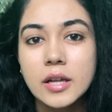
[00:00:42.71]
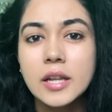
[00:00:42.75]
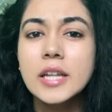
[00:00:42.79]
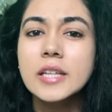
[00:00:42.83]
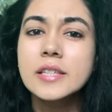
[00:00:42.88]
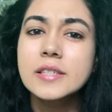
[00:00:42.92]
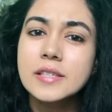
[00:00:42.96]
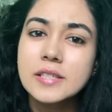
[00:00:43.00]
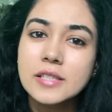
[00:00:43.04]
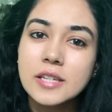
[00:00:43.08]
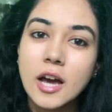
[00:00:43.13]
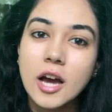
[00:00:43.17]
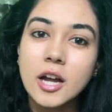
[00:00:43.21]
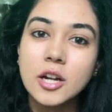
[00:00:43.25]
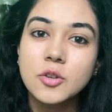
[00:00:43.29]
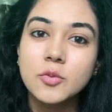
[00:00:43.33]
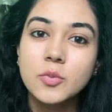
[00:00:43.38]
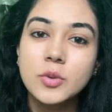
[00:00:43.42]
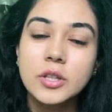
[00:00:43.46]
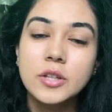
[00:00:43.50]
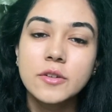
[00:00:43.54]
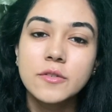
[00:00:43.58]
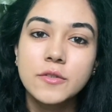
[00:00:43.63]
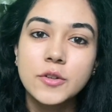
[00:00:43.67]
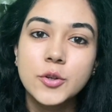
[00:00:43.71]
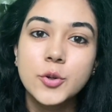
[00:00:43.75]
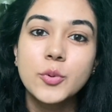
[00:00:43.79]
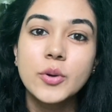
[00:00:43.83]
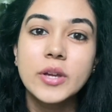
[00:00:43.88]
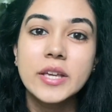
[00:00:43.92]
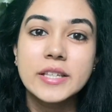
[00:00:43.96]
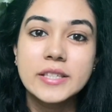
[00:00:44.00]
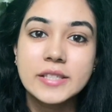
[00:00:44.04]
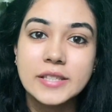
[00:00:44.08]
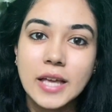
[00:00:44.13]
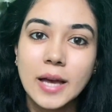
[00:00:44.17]
Let's start with a few
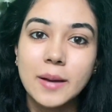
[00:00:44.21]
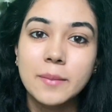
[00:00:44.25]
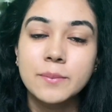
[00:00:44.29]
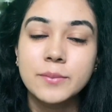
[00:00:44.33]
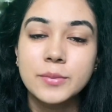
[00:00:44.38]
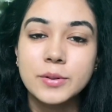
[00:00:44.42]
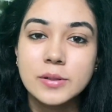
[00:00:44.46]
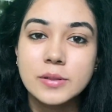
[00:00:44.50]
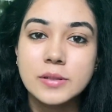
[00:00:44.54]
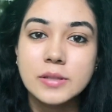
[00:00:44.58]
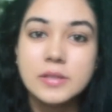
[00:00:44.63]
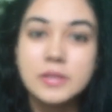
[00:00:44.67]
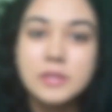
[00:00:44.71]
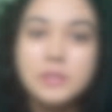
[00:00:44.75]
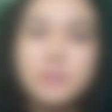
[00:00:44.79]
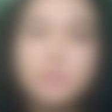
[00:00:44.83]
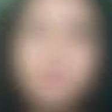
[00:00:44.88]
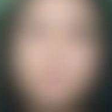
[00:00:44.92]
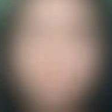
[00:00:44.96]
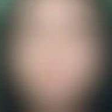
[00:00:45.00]
examples.